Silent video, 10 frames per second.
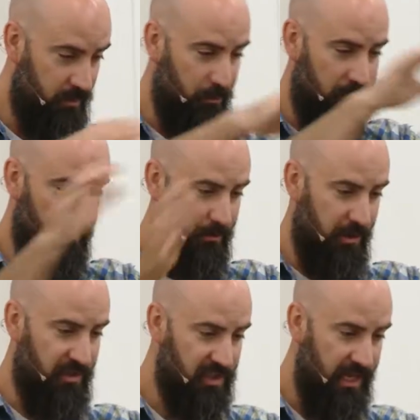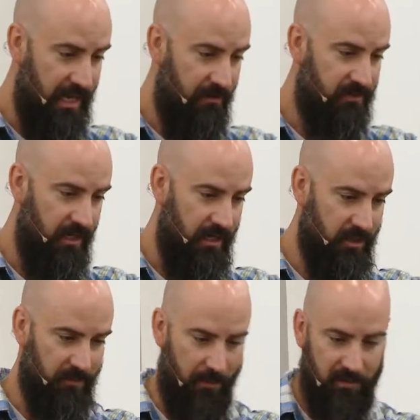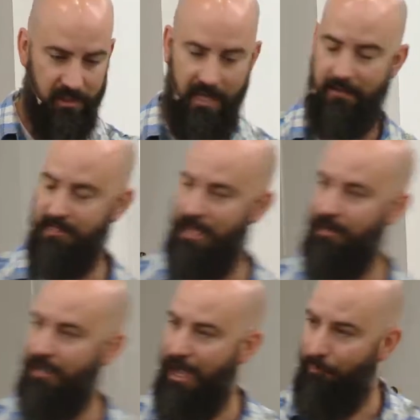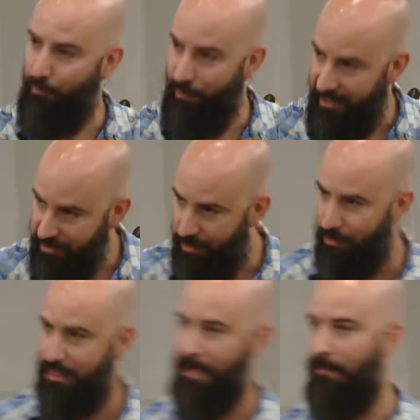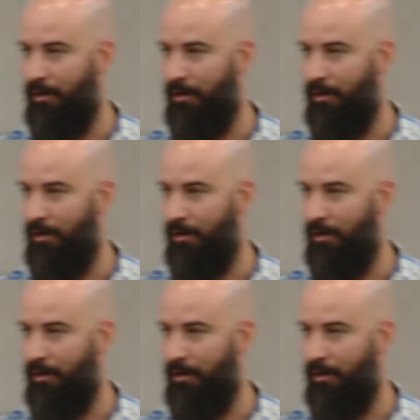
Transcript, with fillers: were, were enslaved in Egypt. They were slaves there. God rescues them